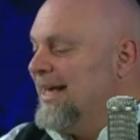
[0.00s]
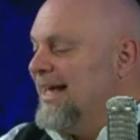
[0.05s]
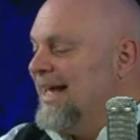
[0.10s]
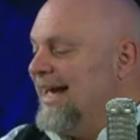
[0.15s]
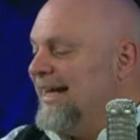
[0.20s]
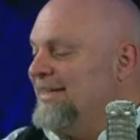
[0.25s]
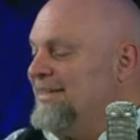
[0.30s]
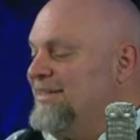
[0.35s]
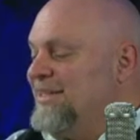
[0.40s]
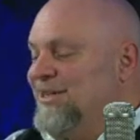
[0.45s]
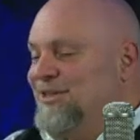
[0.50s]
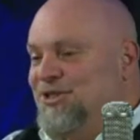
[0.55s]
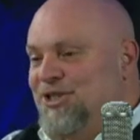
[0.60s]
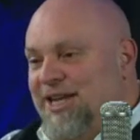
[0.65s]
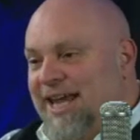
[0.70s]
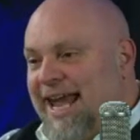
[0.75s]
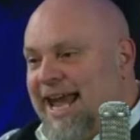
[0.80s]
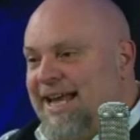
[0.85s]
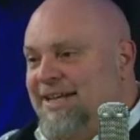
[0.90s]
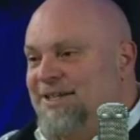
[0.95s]
And so she
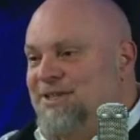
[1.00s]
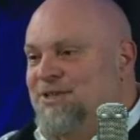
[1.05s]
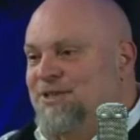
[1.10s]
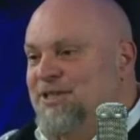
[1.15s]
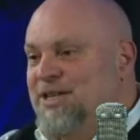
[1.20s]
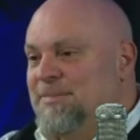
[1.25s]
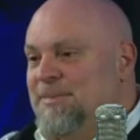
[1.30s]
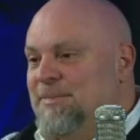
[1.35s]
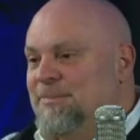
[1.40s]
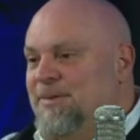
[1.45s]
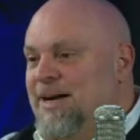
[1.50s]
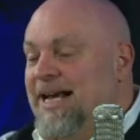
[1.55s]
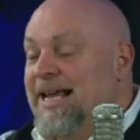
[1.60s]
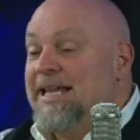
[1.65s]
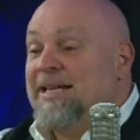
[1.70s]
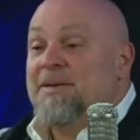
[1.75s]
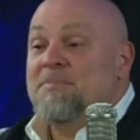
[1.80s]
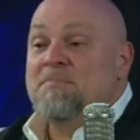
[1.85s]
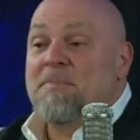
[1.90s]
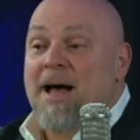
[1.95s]
can't disturb him, right? And it